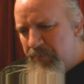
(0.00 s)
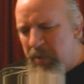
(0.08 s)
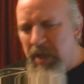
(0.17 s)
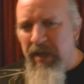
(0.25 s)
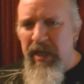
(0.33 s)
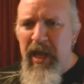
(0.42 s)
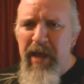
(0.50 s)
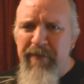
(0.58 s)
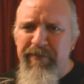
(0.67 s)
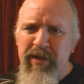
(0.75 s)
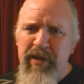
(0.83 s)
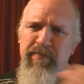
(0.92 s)
Big,
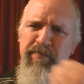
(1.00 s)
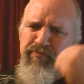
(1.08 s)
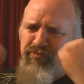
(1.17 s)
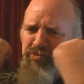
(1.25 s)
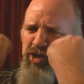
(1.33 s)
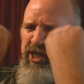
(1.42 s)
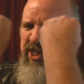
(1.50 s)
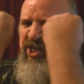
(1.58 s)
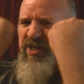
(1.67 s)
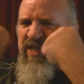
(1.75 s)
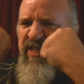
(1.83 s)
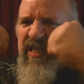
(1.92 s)
hefty,
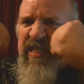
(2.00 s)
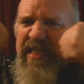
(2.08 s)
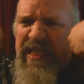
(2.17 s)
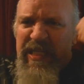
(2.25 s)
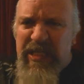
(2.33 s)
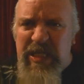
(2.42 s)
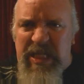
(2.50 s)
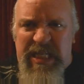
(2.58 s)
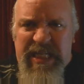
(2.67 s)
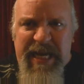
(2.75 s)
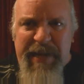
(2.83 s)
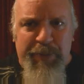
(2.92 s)
rich,
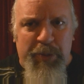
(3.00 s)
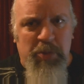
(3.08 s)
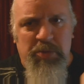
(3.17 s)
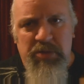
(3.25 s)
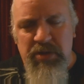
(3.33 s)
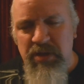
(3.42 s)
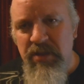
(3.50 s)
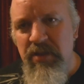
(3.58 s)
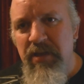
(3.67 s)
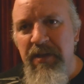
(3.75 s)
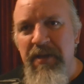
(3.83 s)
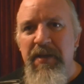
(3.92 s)
hard apples.
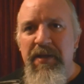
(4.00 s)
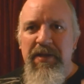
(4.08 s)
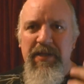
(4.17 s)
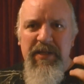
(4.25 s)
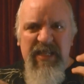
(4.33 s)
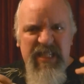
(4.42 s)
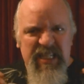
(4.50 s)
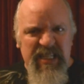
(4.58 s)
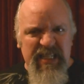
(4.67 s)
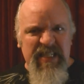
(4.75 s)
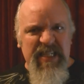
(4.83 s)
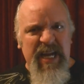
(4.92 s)

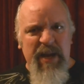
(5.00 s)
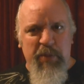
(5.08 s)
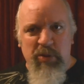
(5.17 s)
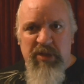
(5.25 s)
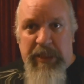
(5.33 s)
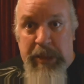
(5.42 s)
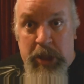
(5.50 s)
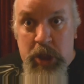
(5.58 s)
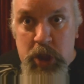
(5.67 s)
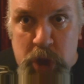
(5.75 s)
Apples are